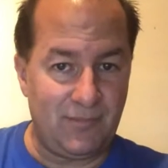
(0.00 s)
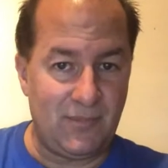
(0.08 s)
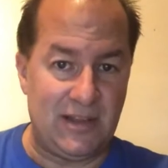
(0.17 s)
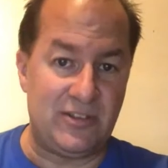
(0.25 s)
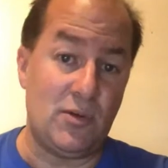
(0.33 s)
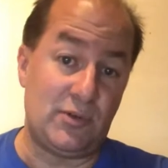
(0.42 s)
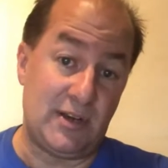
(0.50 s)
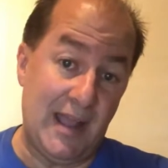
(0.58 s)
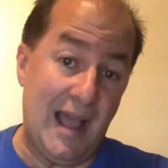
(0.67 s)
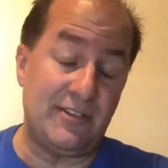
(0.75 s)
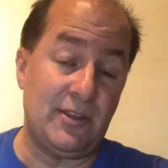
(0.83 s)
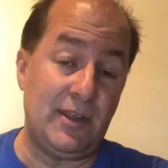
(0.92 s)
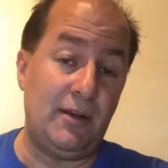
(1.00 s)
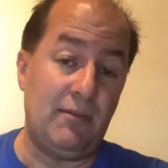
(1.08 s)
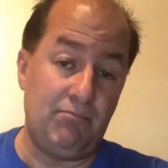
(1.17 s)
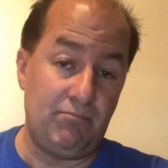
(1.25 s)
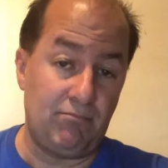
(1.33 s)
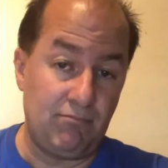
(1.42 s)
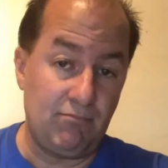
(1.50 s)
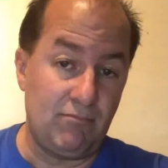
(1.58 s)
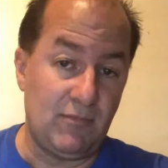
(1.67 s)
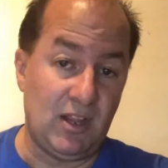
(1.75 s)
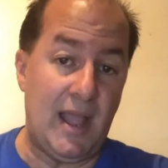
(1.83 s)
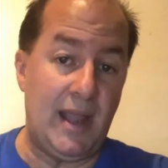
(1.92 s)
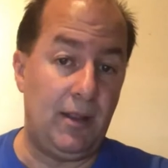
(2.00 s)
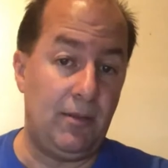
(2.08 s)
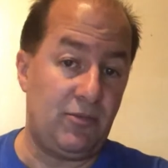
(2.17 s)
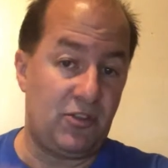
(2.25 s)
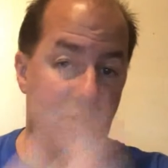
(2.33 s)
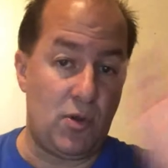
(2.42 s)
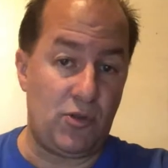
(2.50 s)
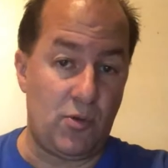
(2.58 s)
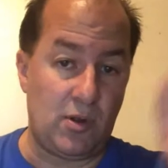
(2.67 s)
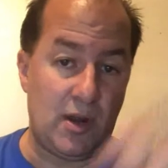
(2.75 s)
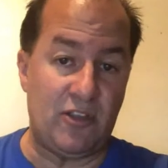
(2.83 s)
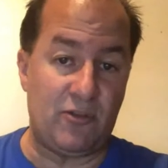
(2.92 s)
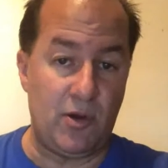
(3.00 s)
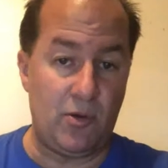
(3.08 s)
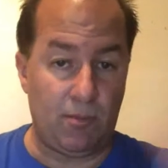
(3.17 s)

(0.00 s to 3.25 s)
It's soaked in gasoline. Light it, throw it through a glass window.